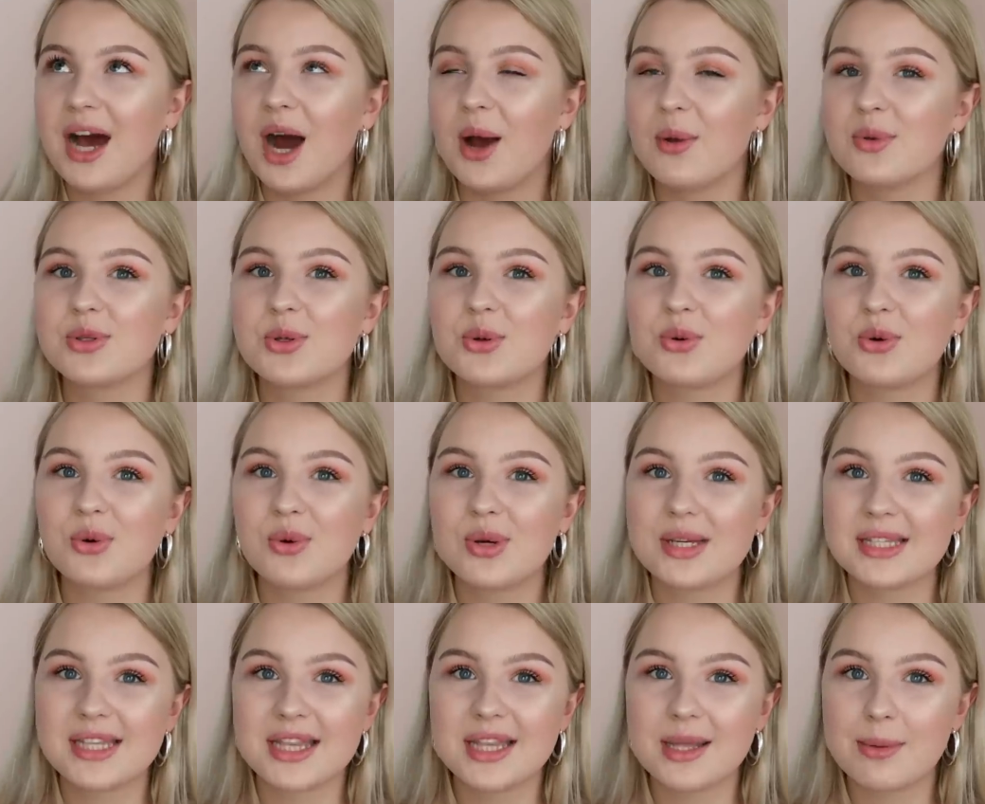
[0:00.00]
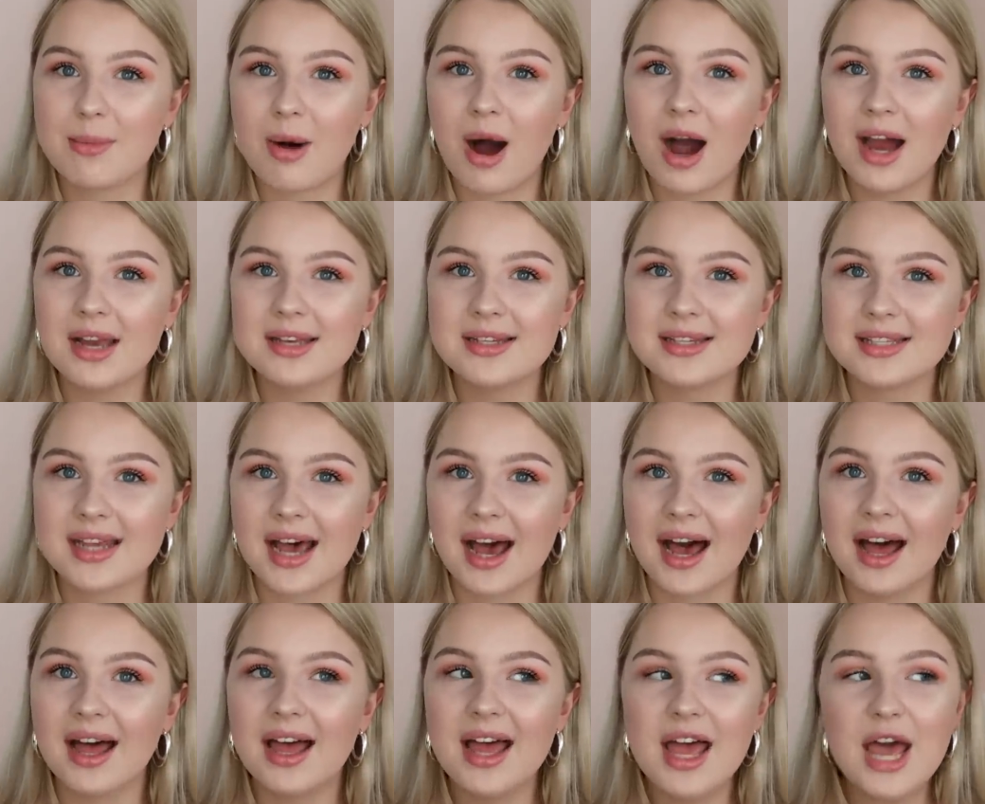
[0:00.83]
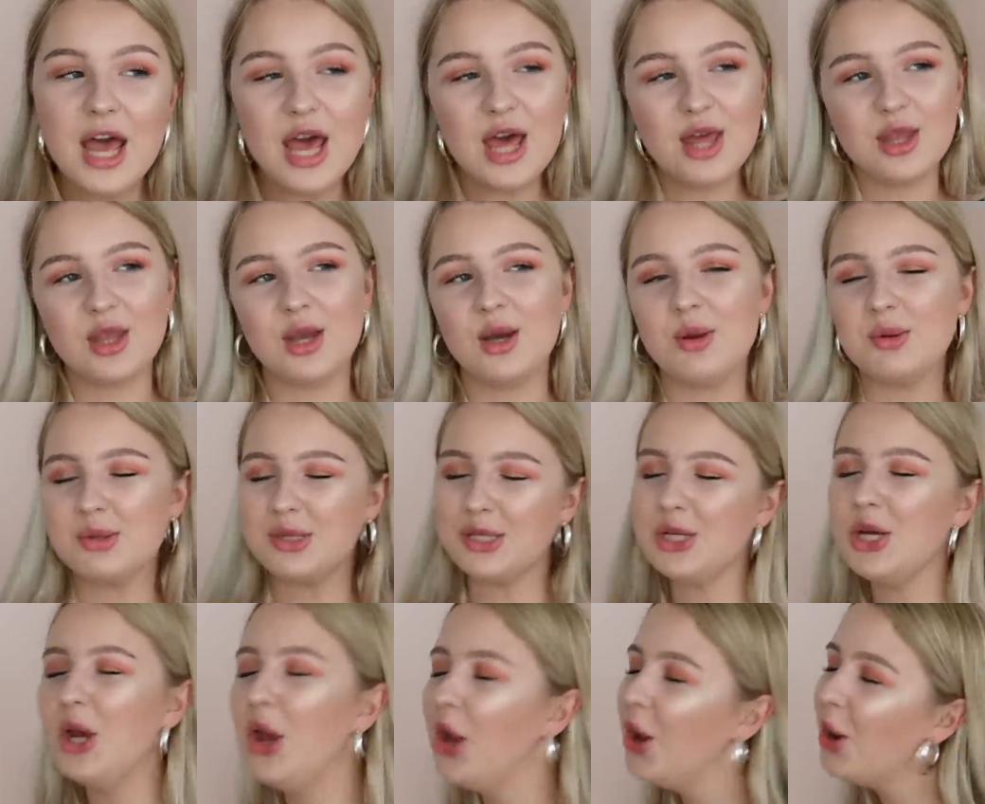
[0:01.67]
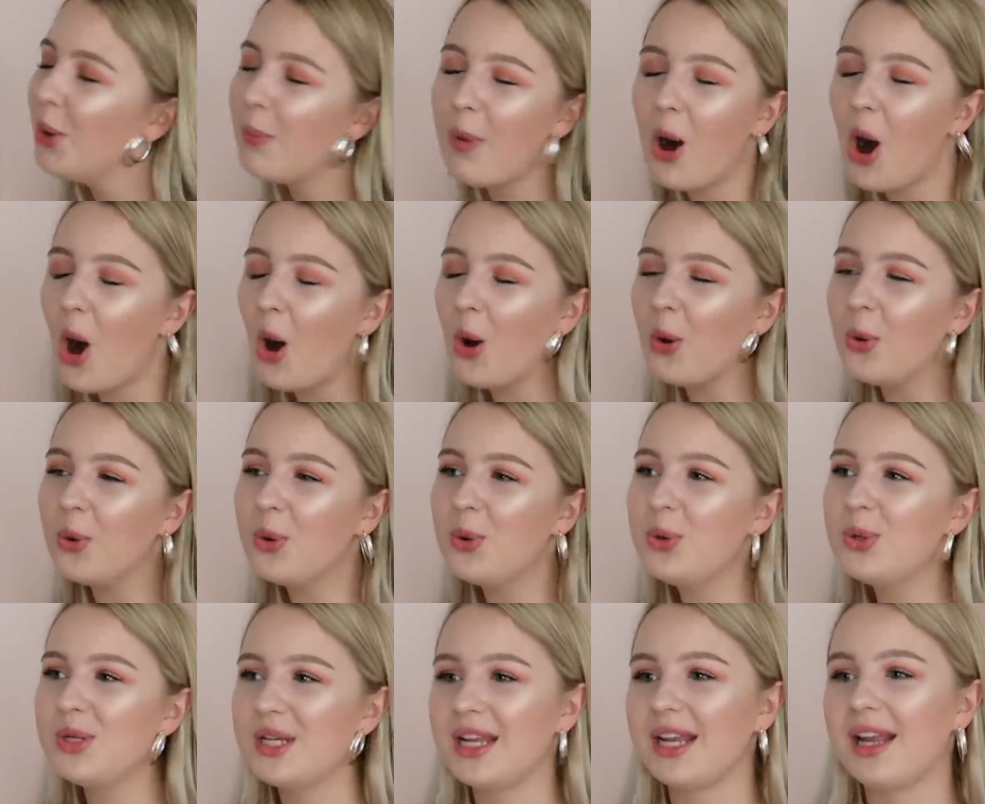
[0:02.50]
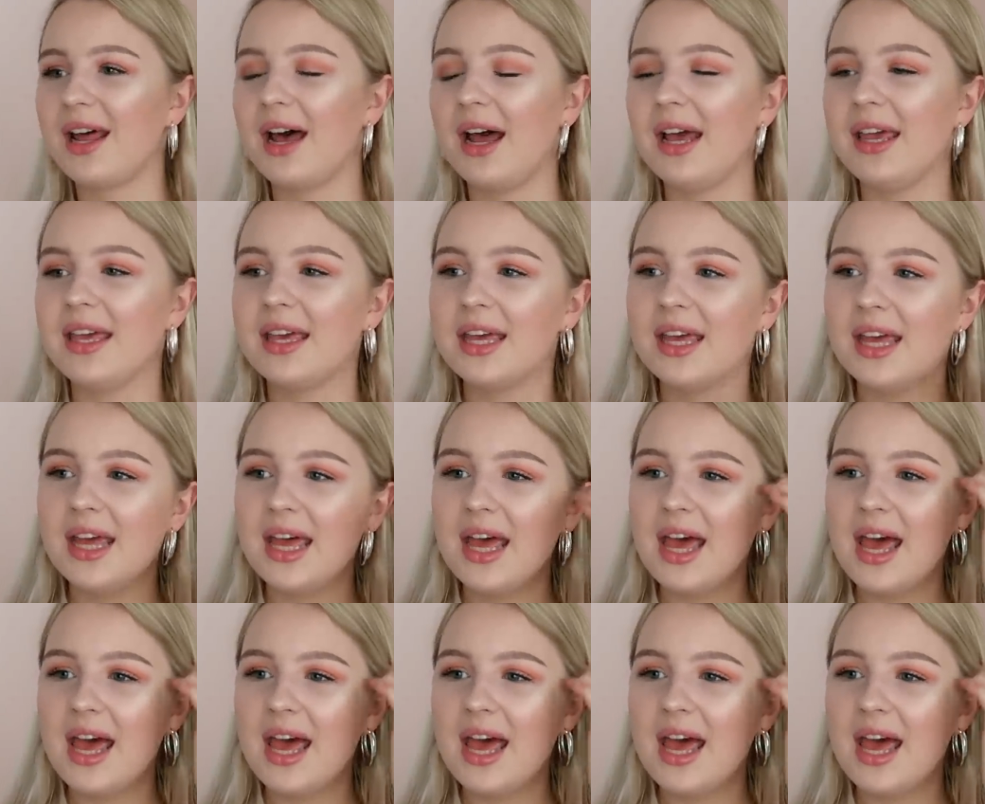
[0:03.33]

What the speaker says: I was always in the mindset that it was too bold and like